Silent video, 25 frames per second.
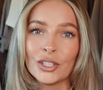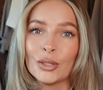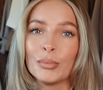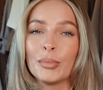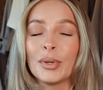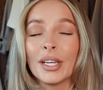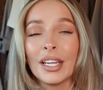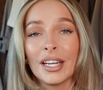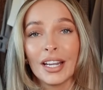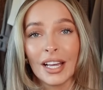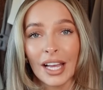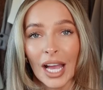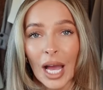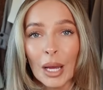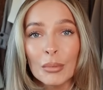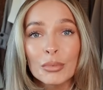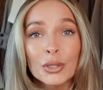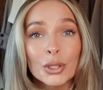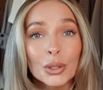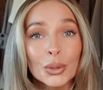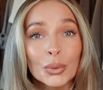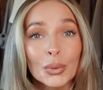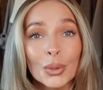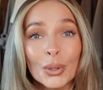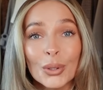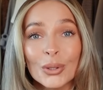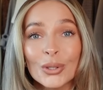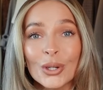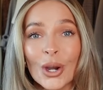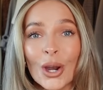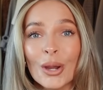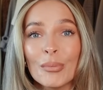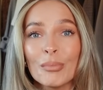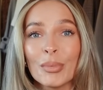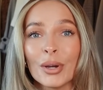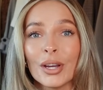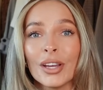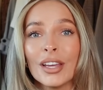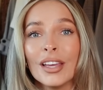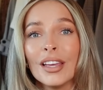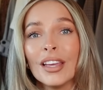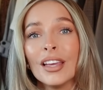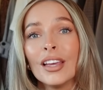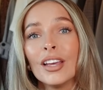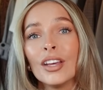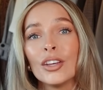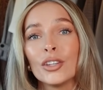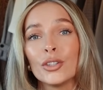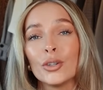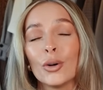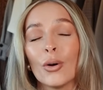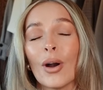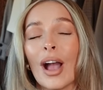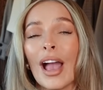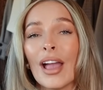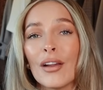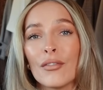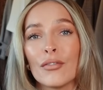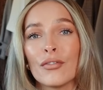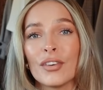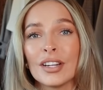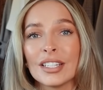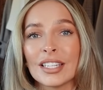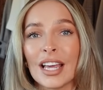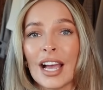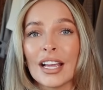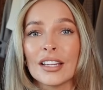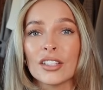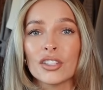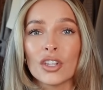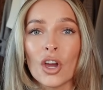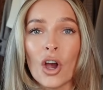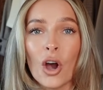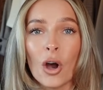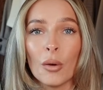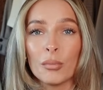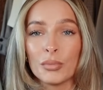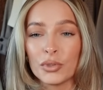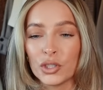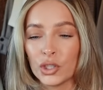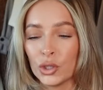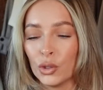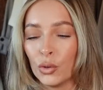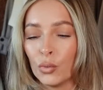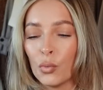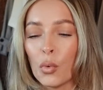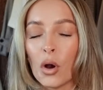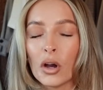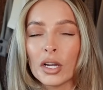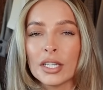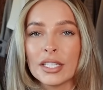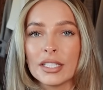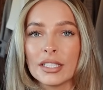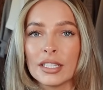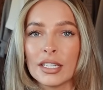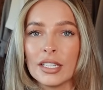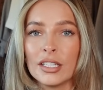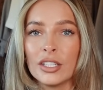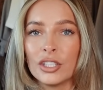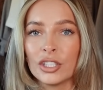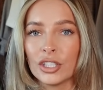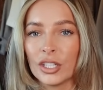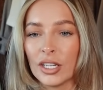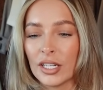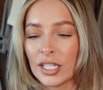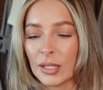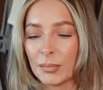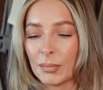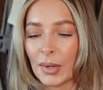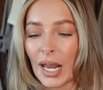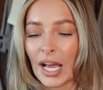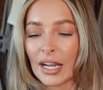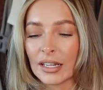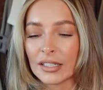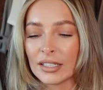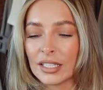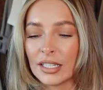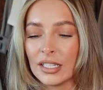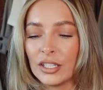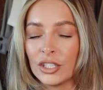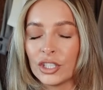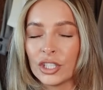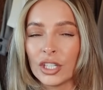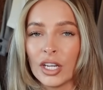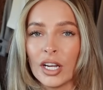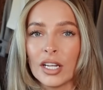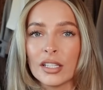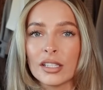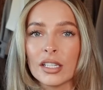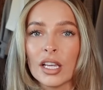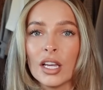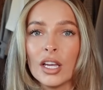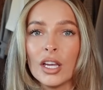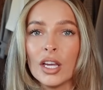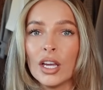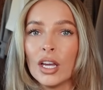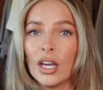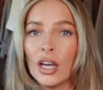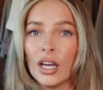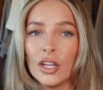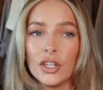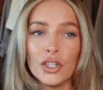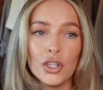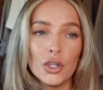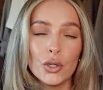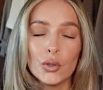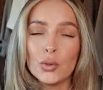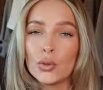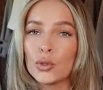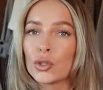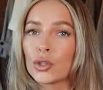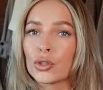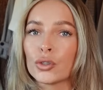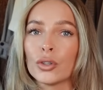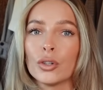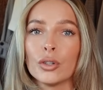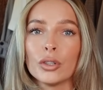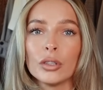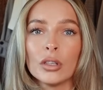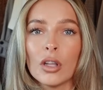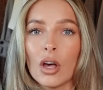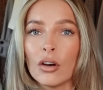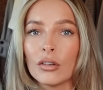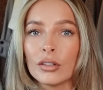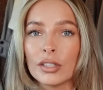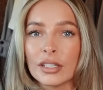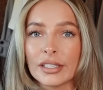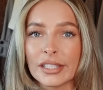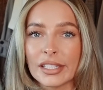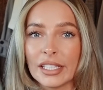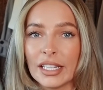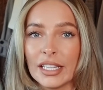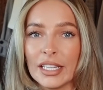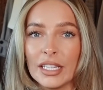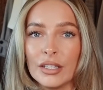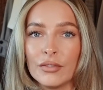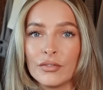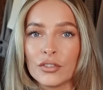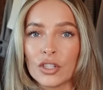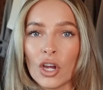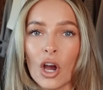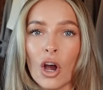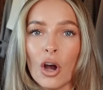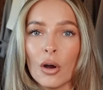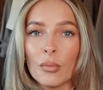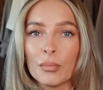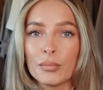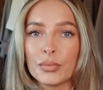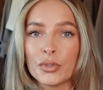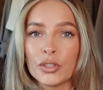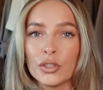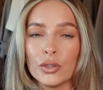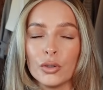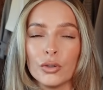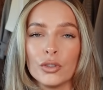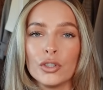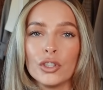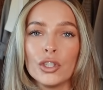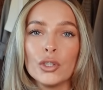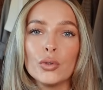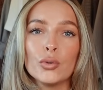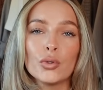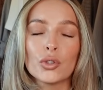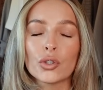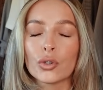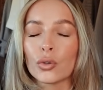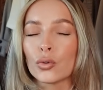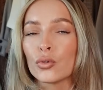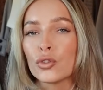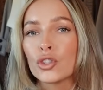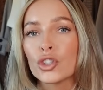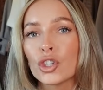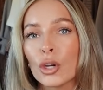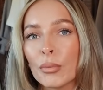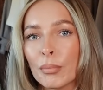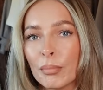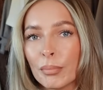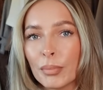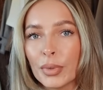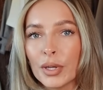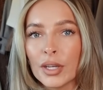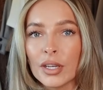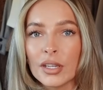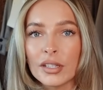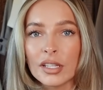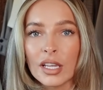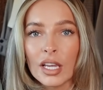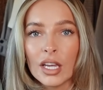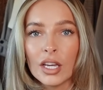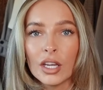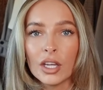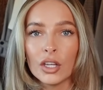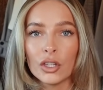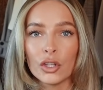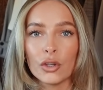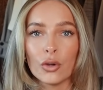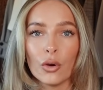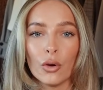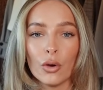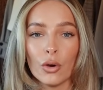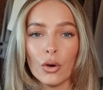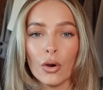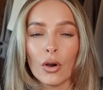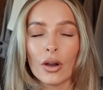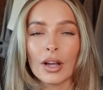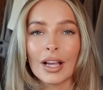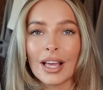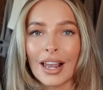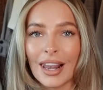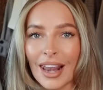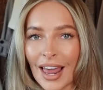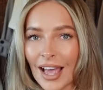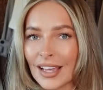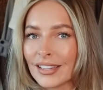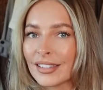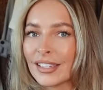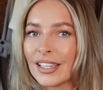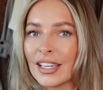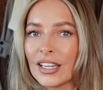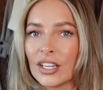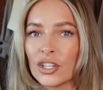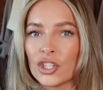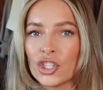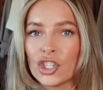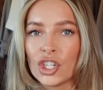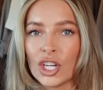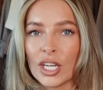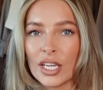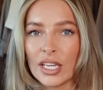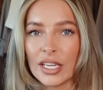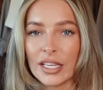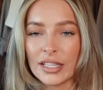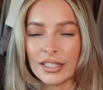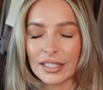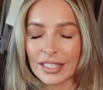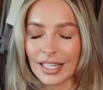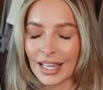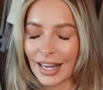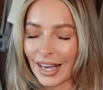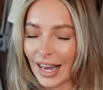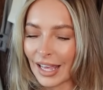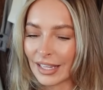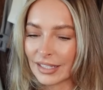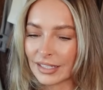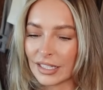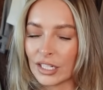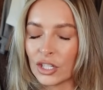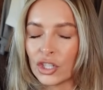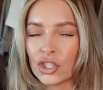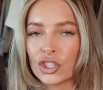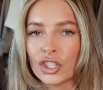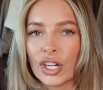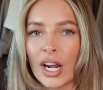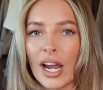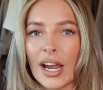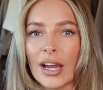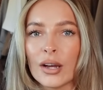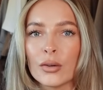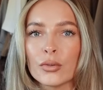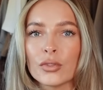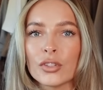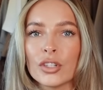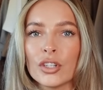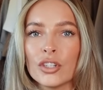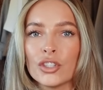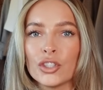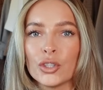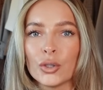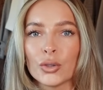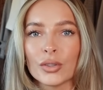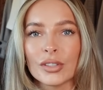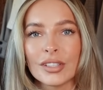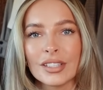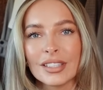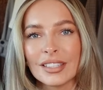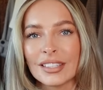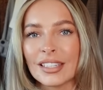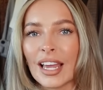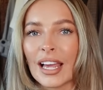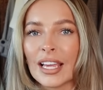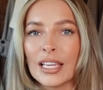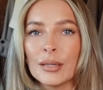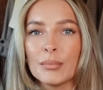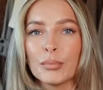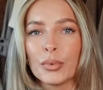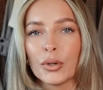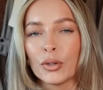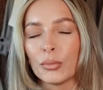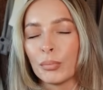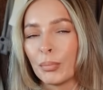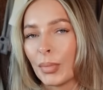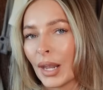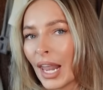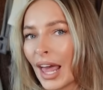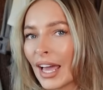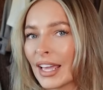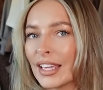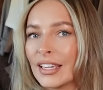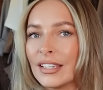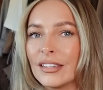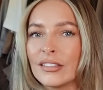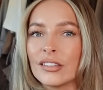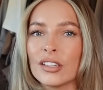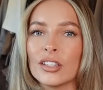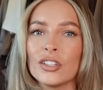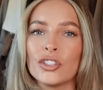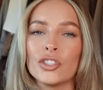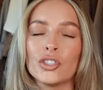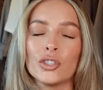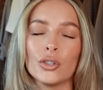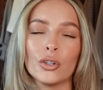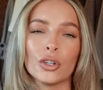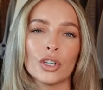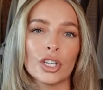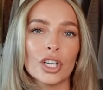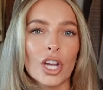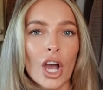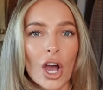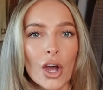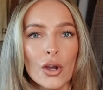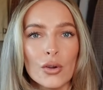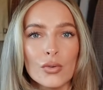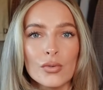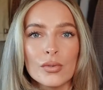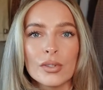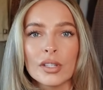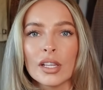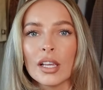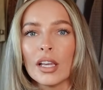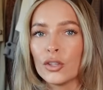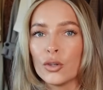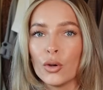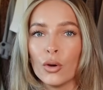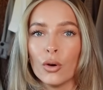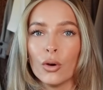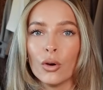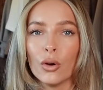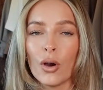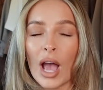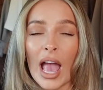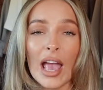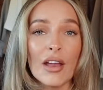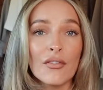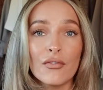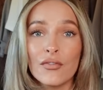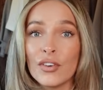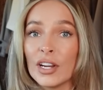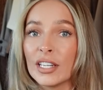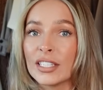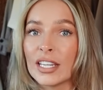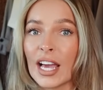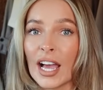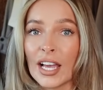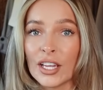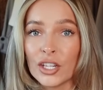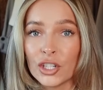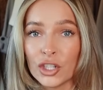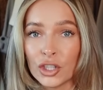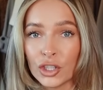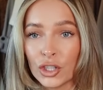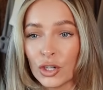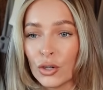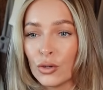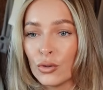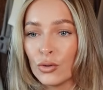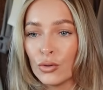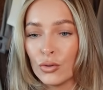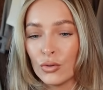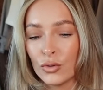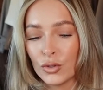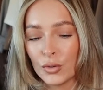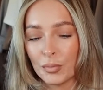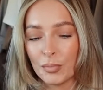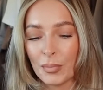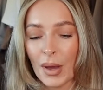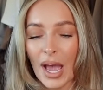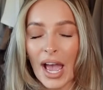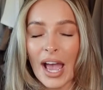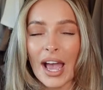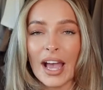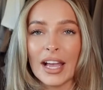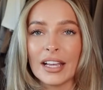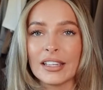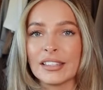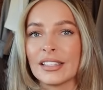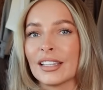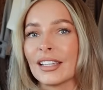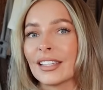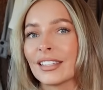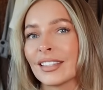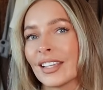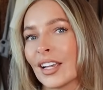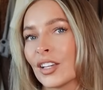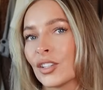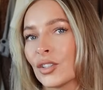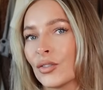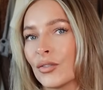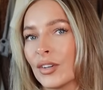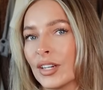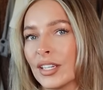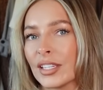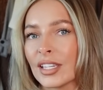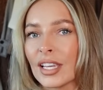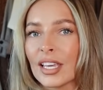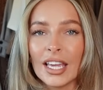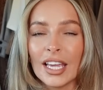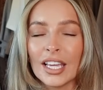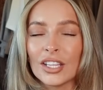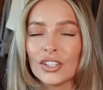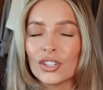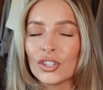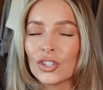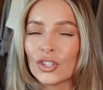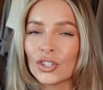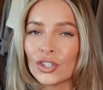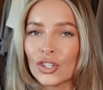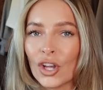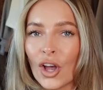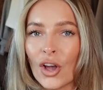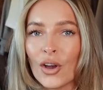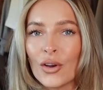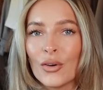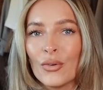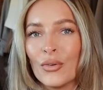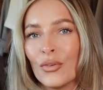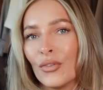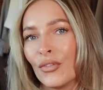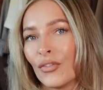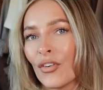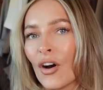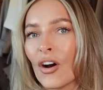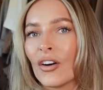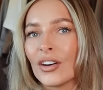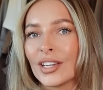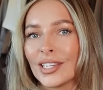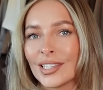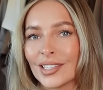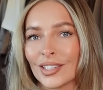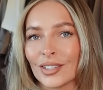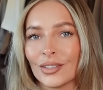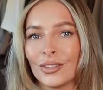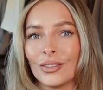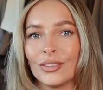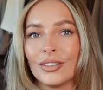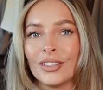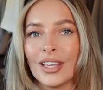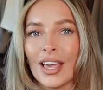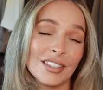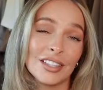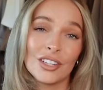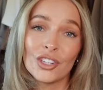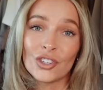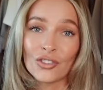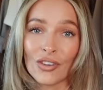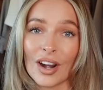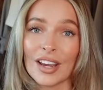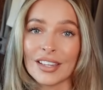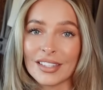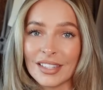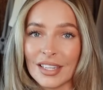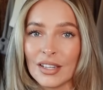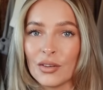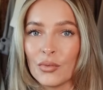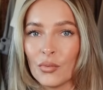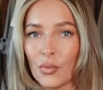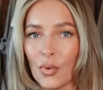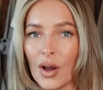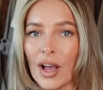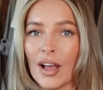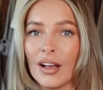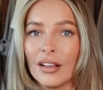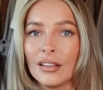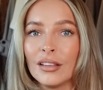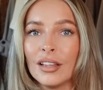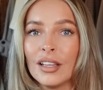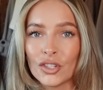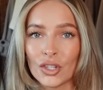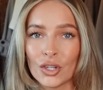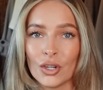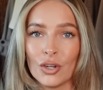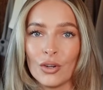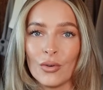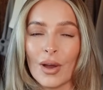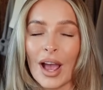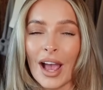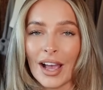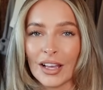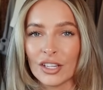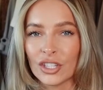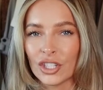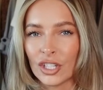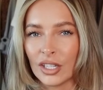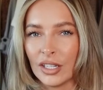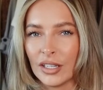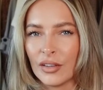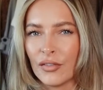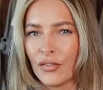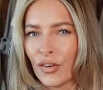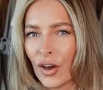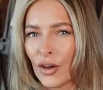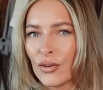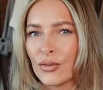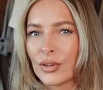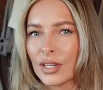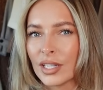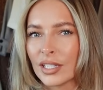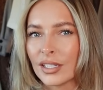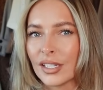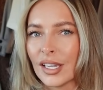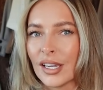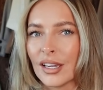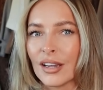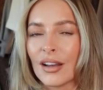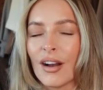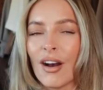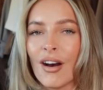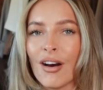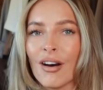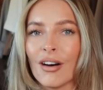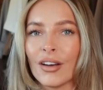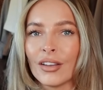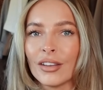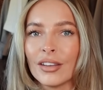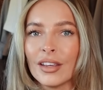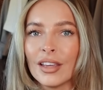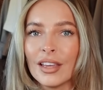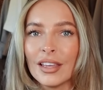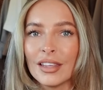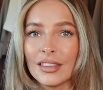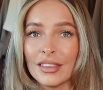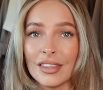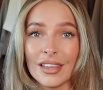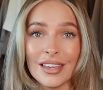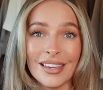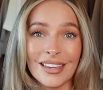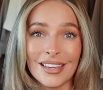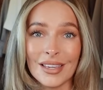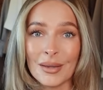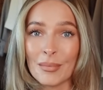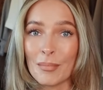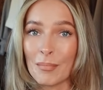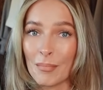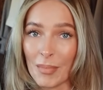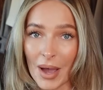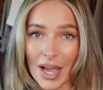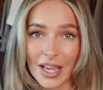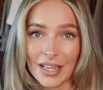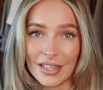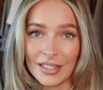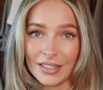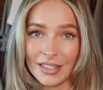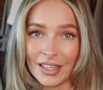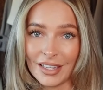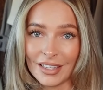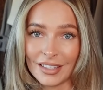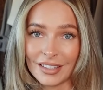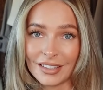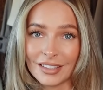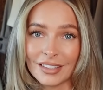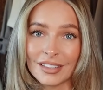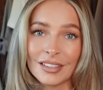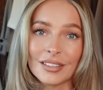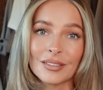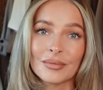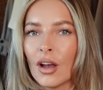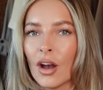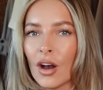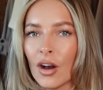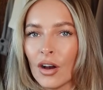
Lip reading: should be in a capsule wardrobe, but your everyday tops, your white t-shirts, black t-shirts, neutral long sleeve tops, your neutral jumpers, your classic jeans, classic trousers, your staple blazers, your coats, your everyday shoes, bags, accessories. It's so vital to dressing well, to actually focusing on the basics.